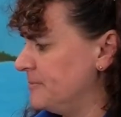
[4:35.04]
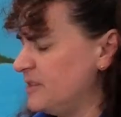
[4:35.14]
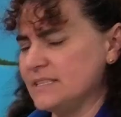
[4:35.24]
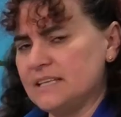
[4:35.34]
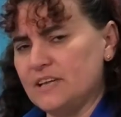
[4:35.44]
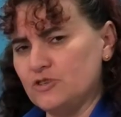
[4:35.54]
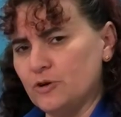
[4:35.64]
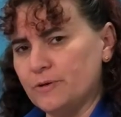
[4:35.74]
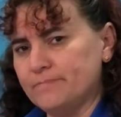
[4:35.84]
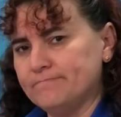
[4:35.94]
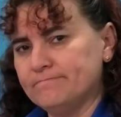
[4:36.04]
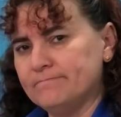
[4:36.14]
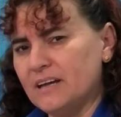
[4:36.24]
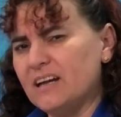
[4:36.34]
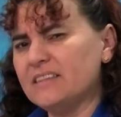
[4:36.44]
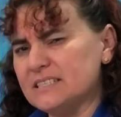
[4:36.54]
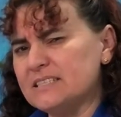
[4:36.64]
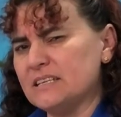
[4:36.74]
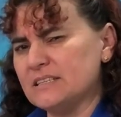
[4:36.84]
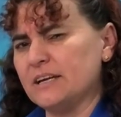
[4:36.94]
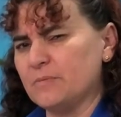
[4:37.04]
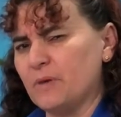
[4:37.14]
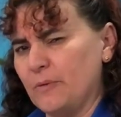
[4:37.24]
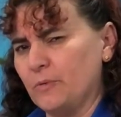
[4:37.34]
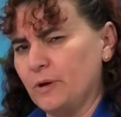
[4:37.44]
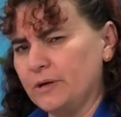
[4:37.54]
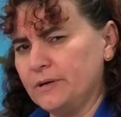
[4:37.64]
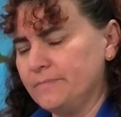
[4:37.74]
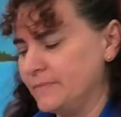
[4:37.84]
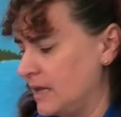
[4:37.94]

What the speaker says: Thinks Hedgehog. That sounds like it might work.